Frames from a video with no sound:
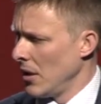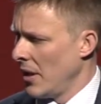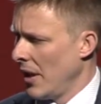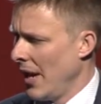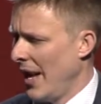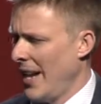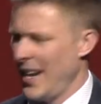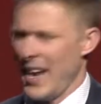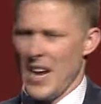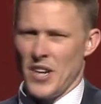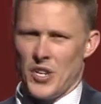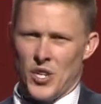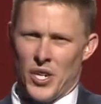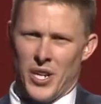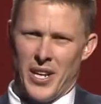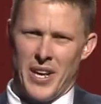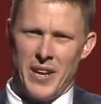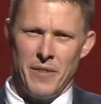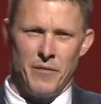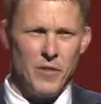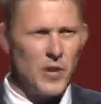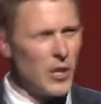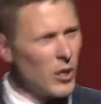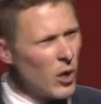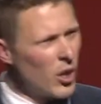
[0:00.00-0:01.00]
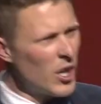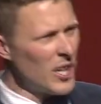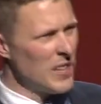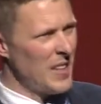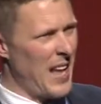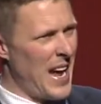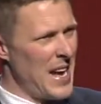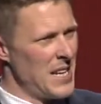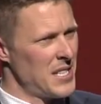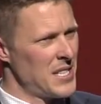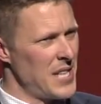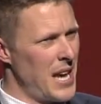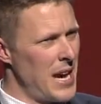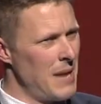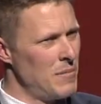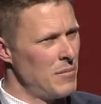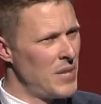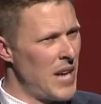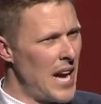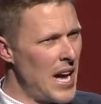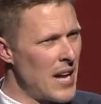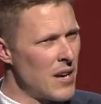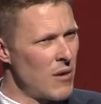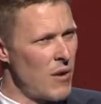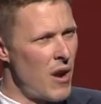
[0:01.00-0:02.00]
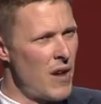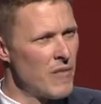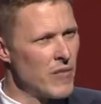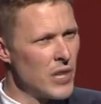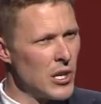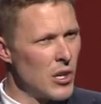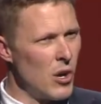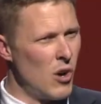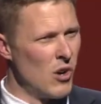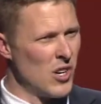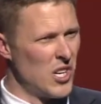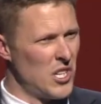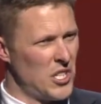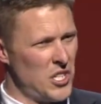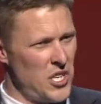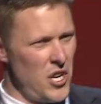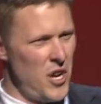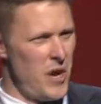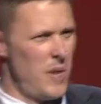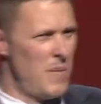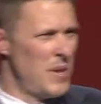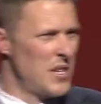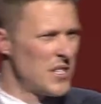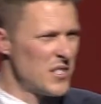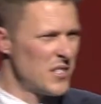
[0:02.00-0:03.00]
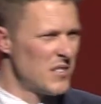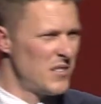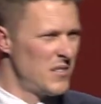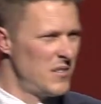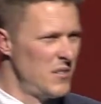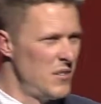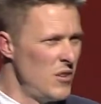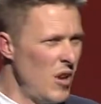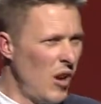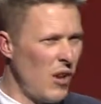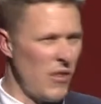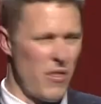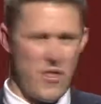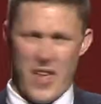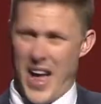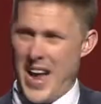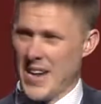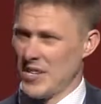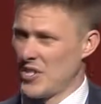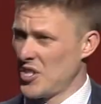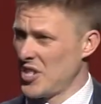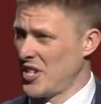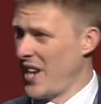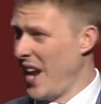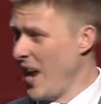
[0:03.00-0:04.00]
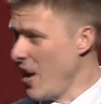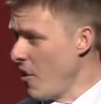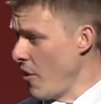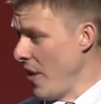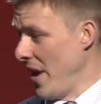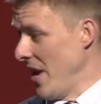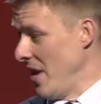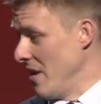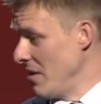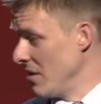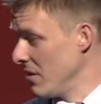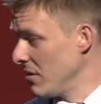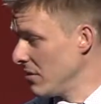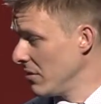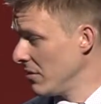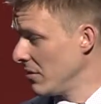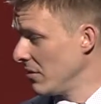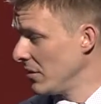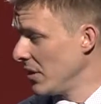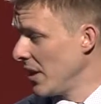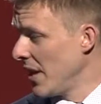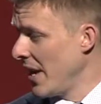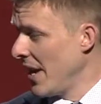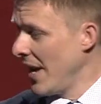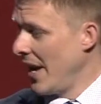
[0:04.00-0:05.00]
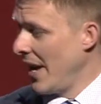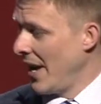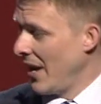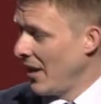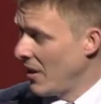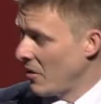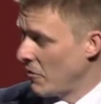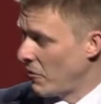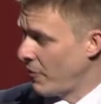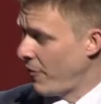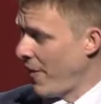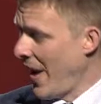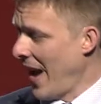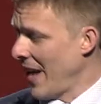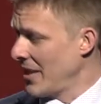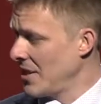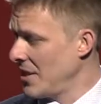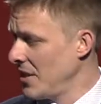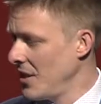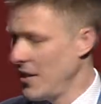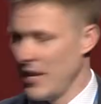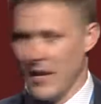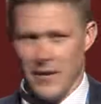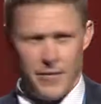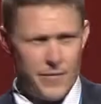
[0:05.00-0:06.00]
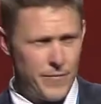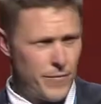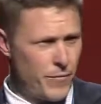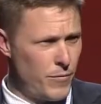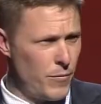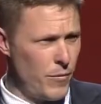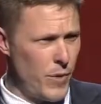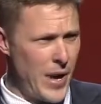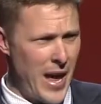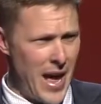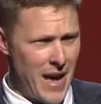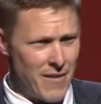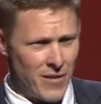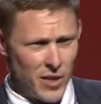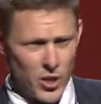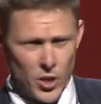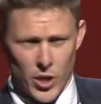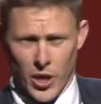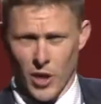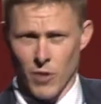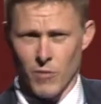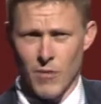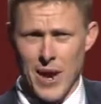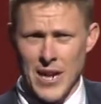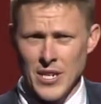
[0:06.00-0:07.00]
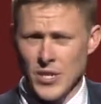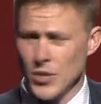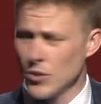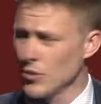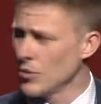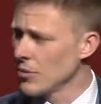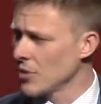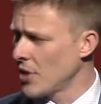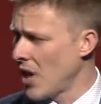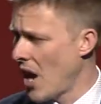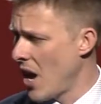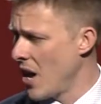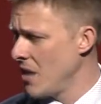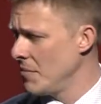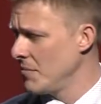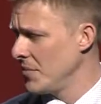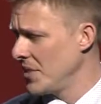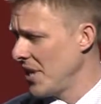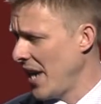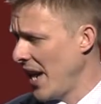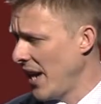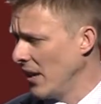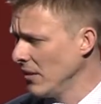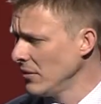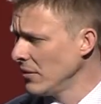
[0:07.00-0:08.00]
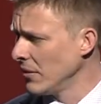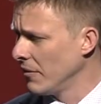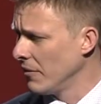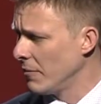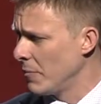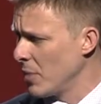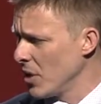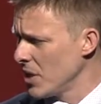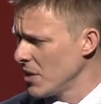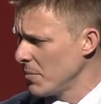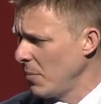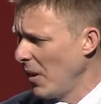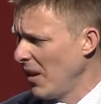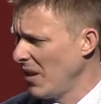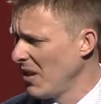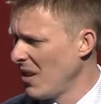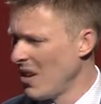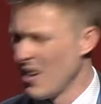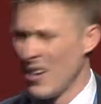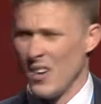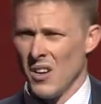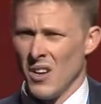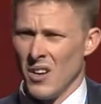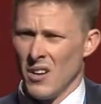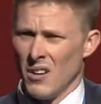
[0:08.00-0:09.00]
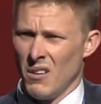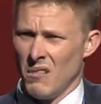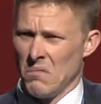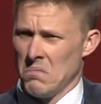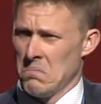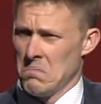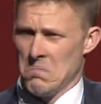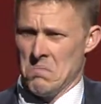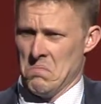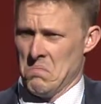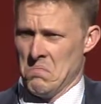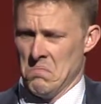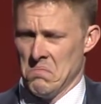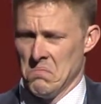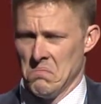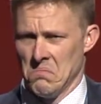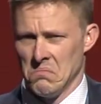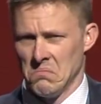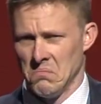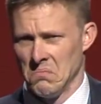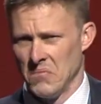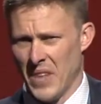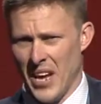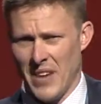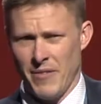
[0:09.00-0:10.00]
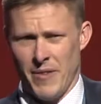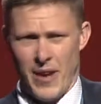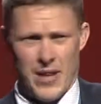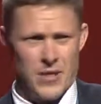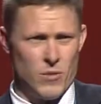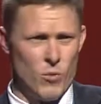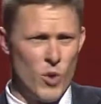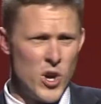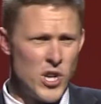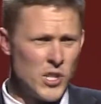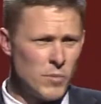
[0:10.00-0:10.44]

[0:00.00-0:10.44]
And actually, if you look at that same data over the longer term, it's not that scary. And in fact, if we have a look at Russell's hometown of Brisbane, they've had worse